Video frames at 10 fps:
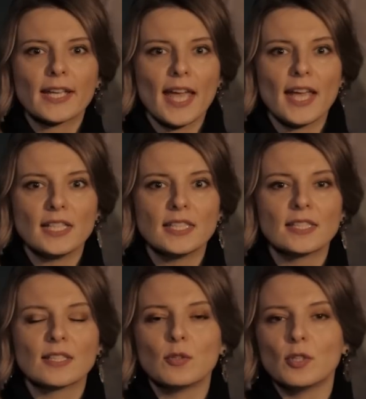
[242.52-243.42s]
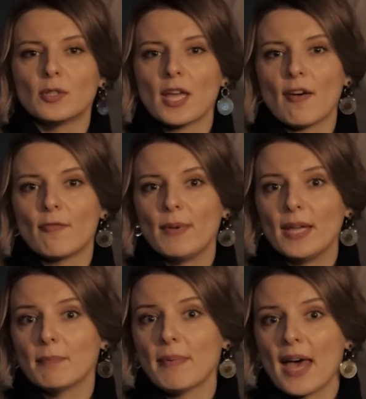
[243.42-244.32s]
case could have
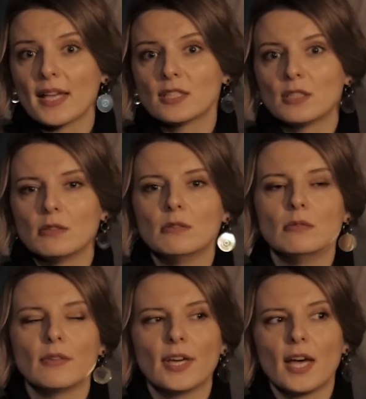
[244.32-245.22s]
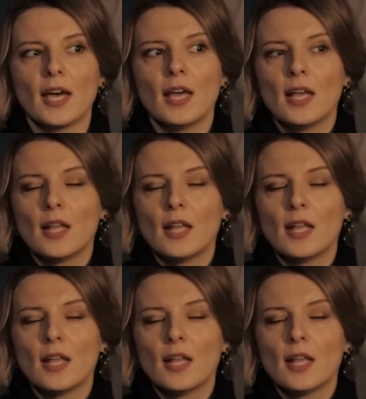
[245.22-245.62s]
been passed to the